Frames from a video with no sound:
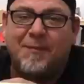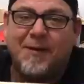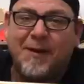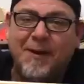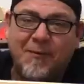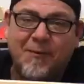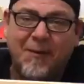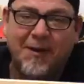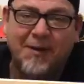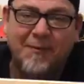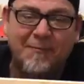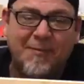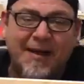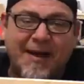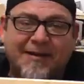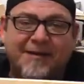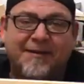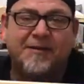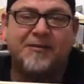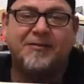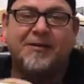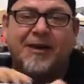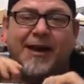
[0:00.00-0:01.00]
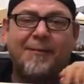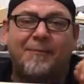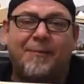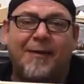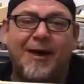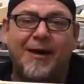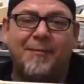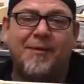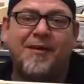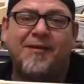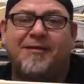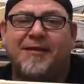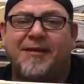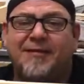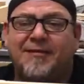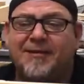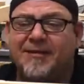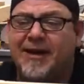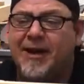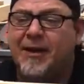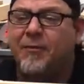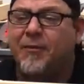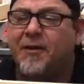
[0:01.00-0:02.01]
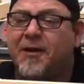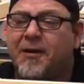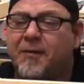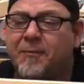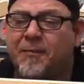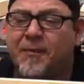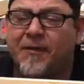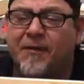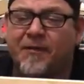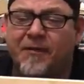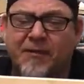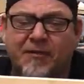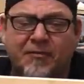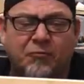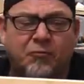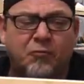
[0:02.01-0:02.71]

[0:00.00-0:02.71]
Everybody, welcome back to the shop. I'm Izzy. Today we're going to build these